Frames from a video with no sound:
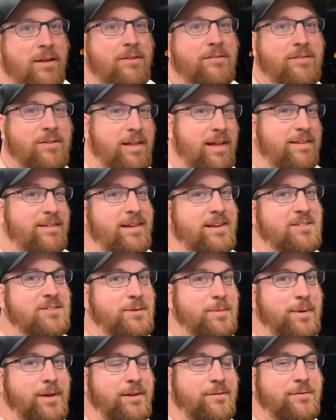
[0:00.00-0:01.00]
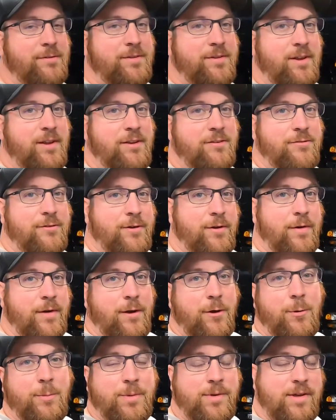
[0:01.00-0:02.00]
so that's actually be it for today's video.
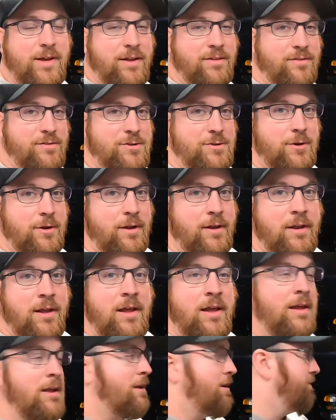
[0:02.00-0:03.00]
I hope you guys enjoyed it.